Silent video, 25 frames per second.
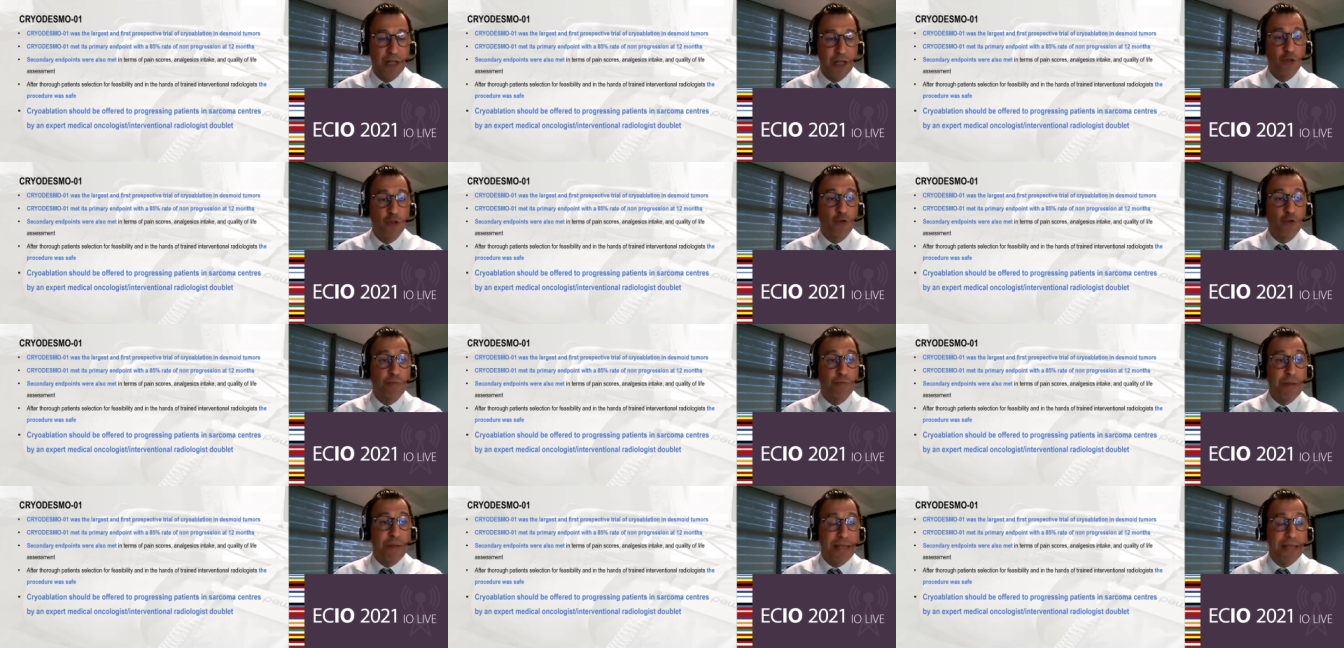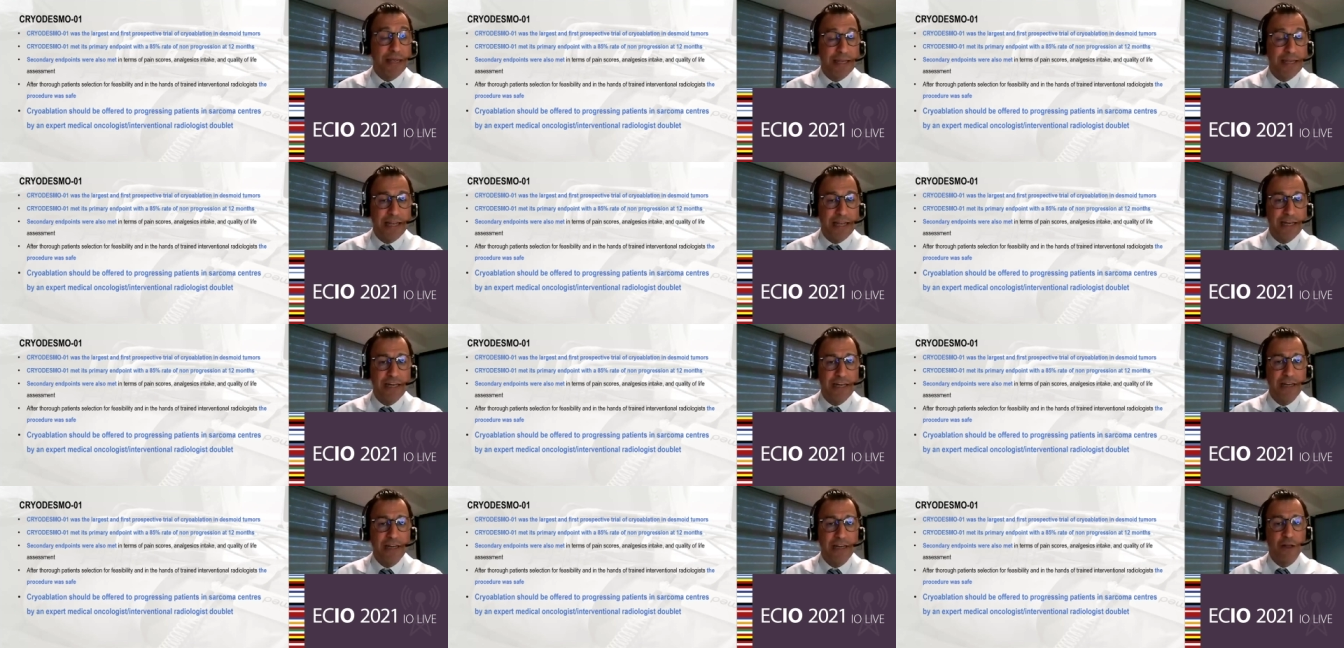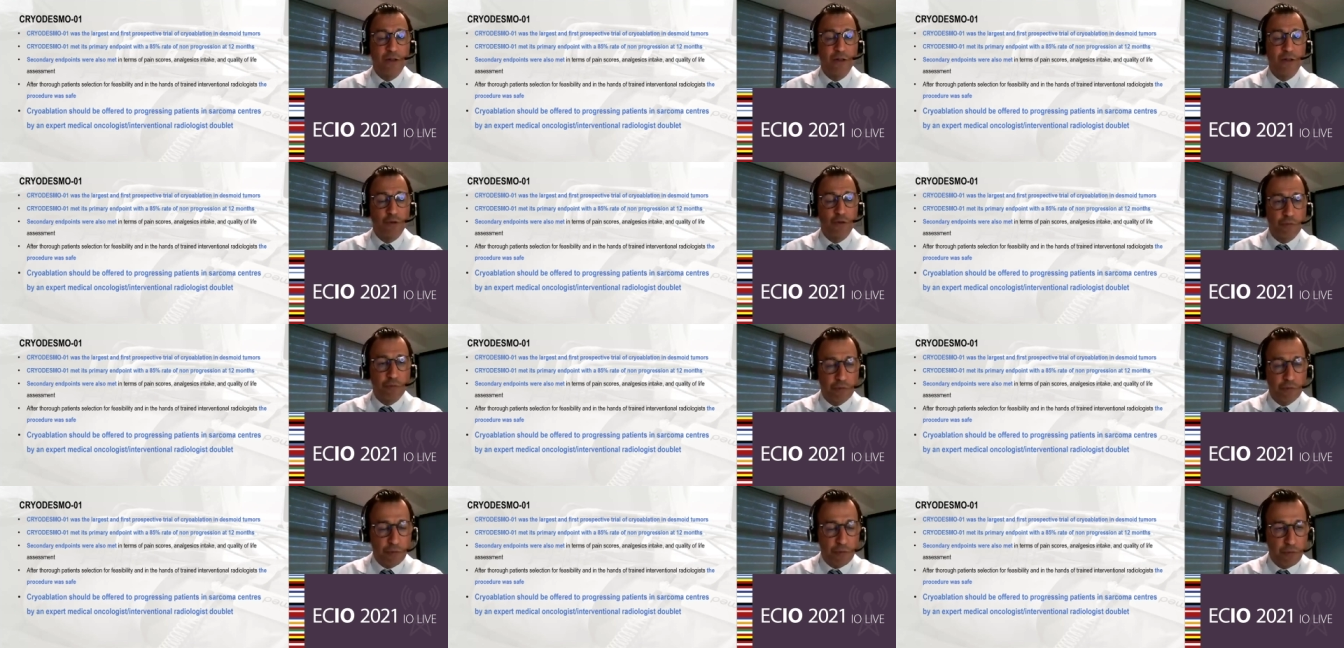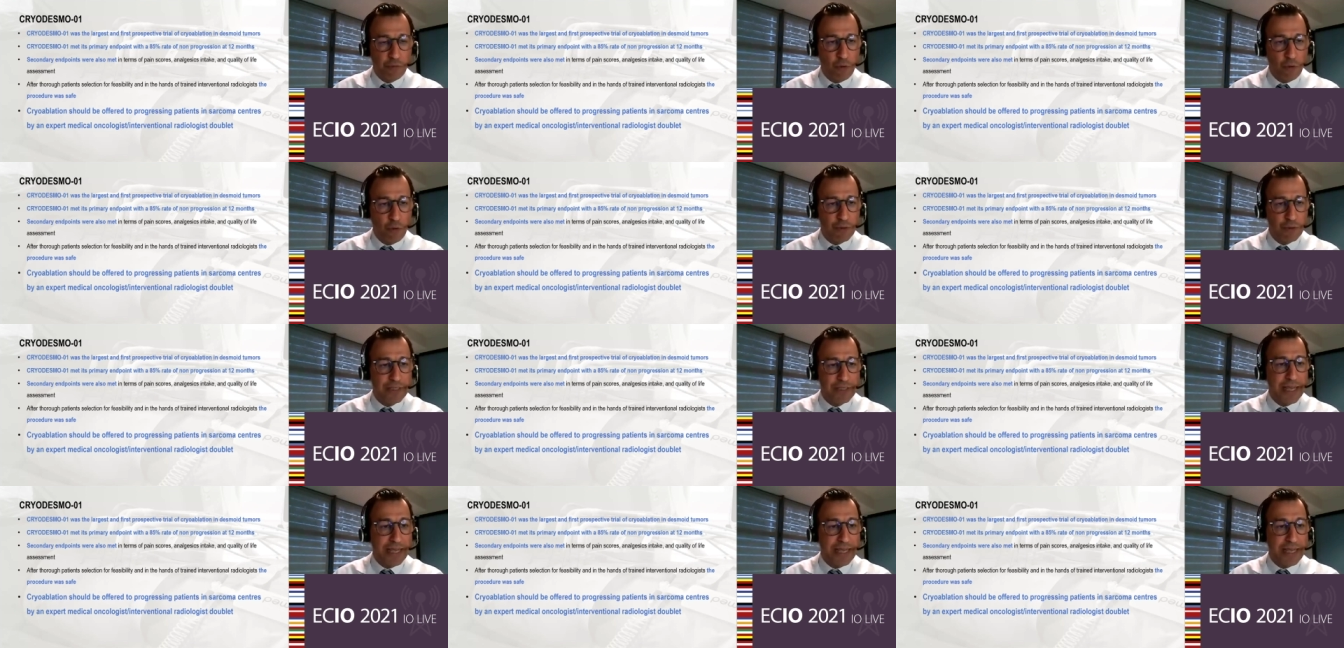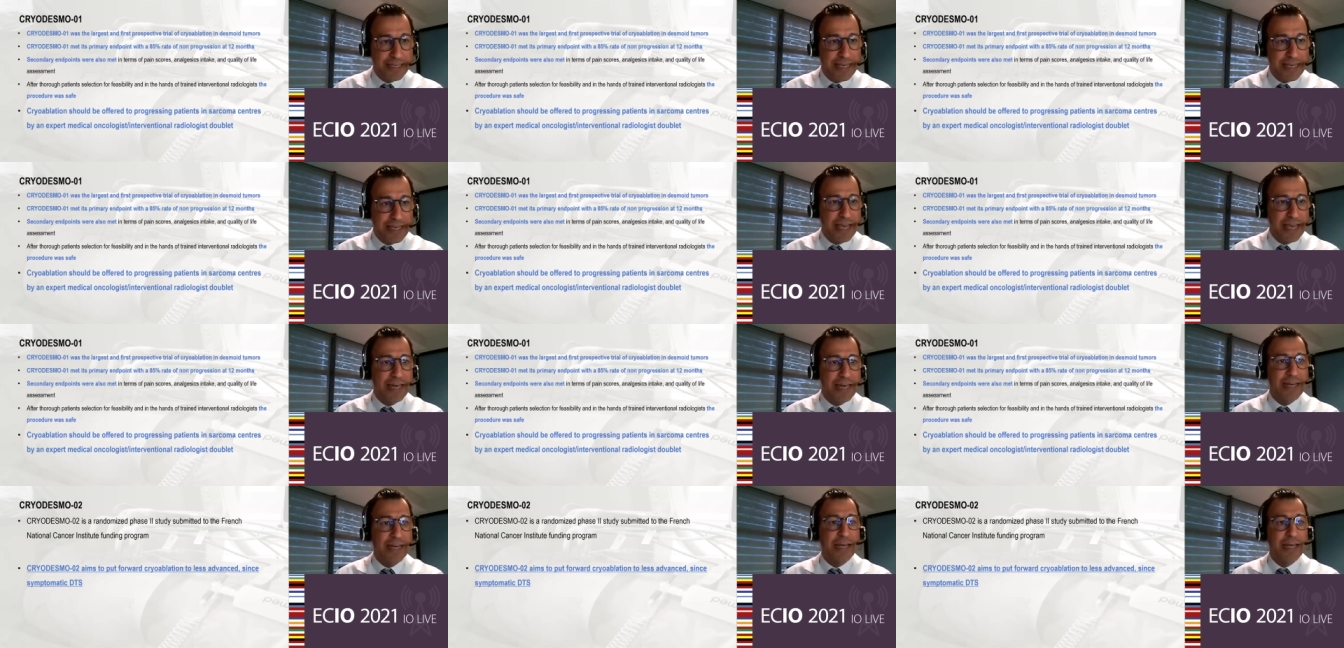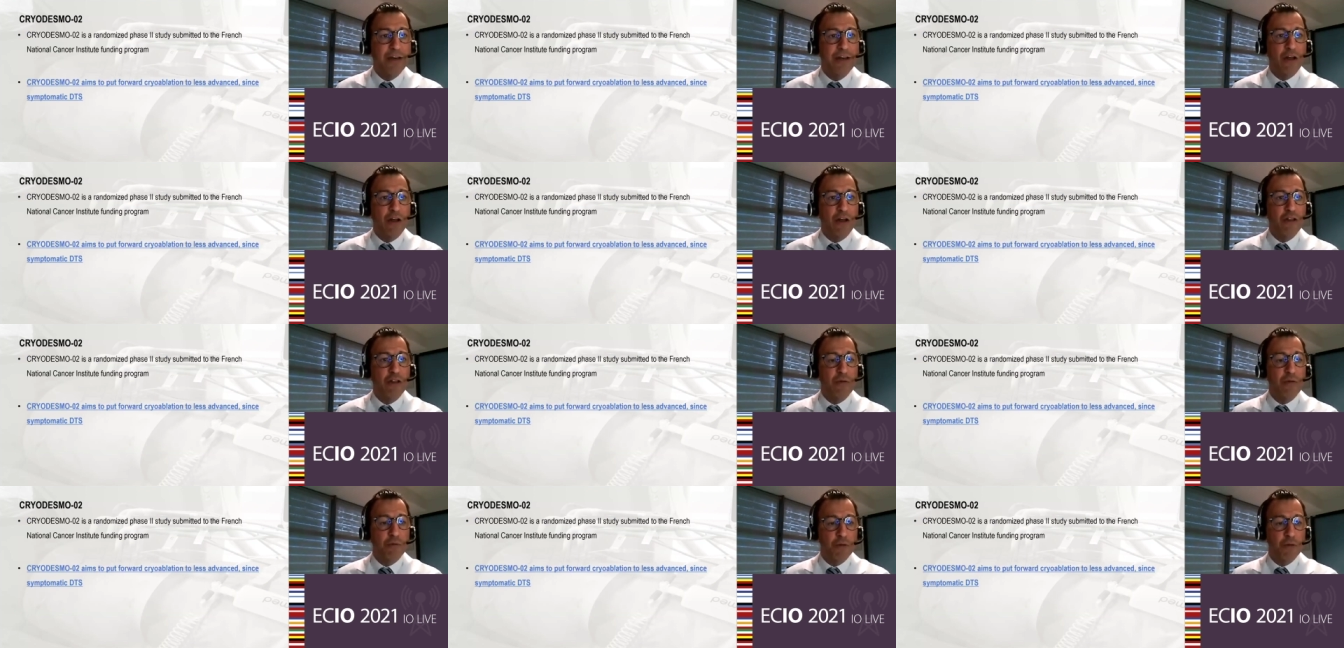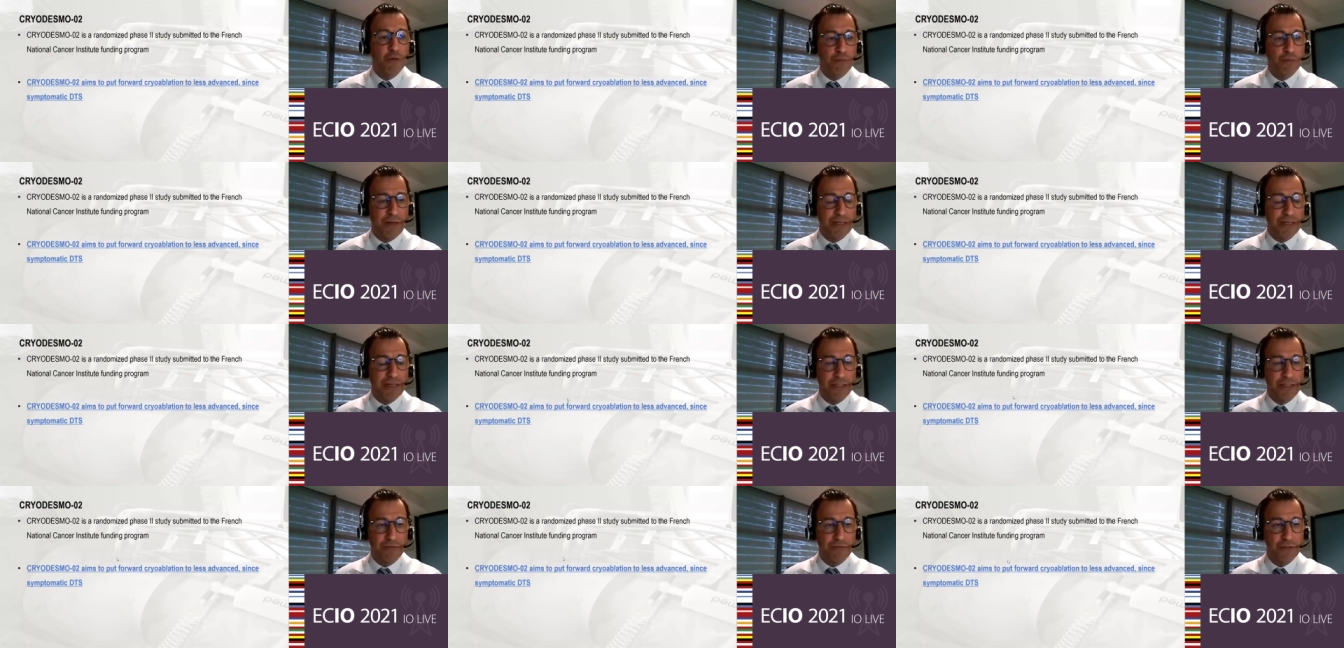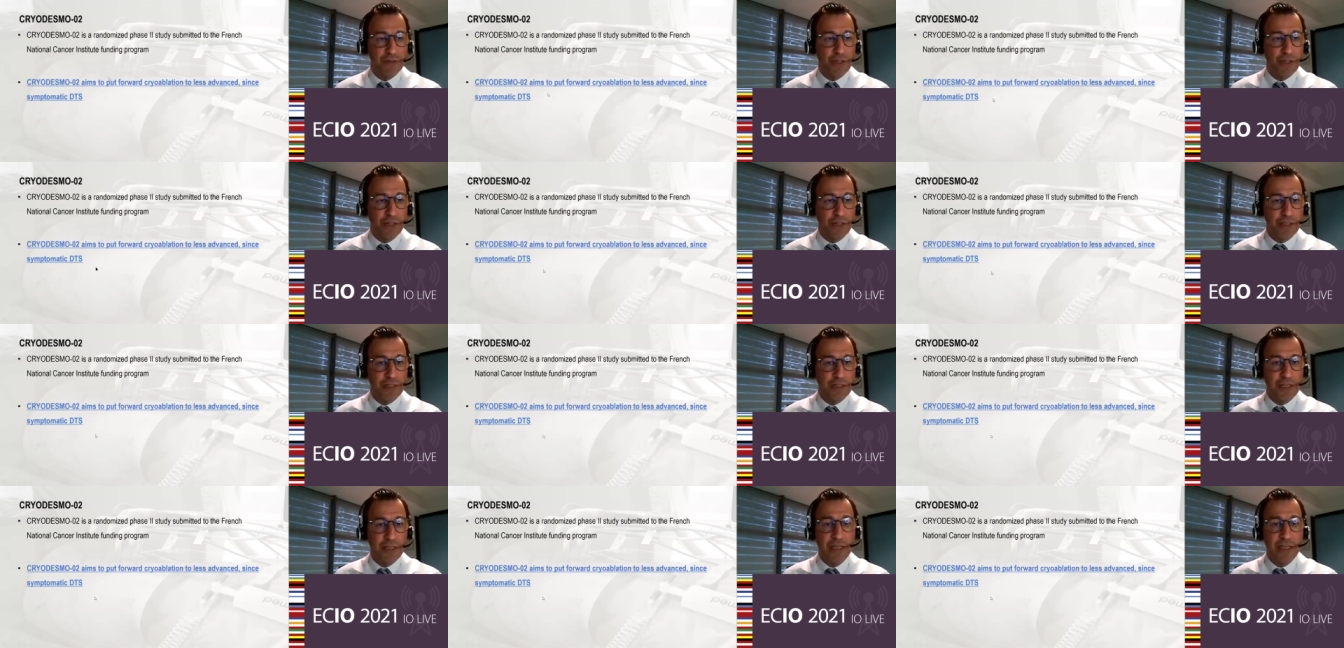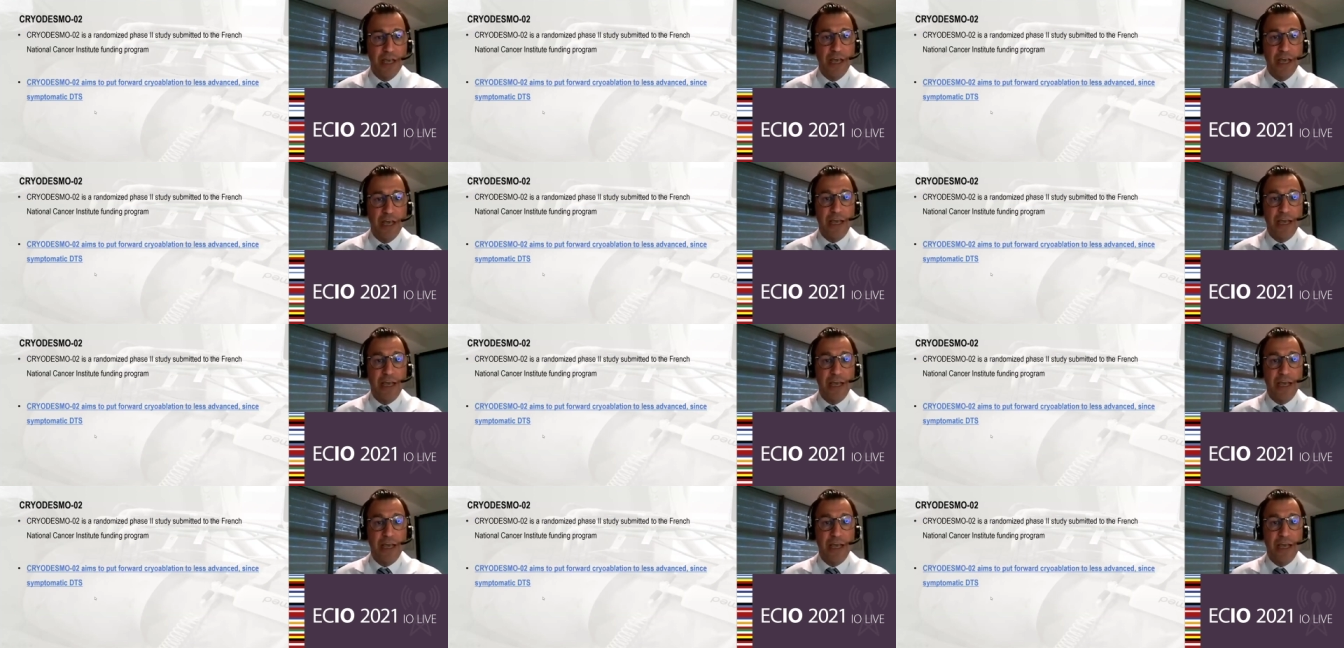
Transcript: to begin to propose again another prospective study,